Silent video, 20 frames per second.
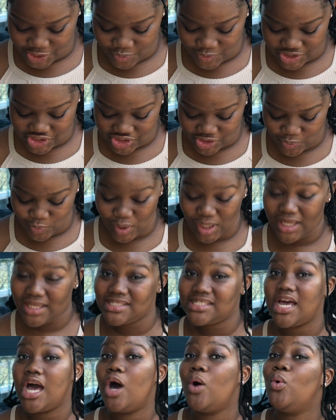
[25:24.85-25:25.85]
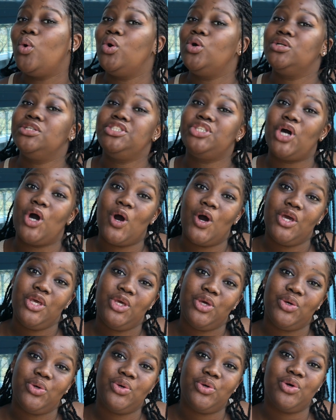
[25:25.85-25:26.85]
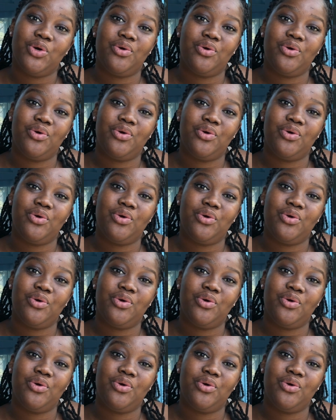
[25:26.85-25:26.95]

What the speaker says: question was, how old are you?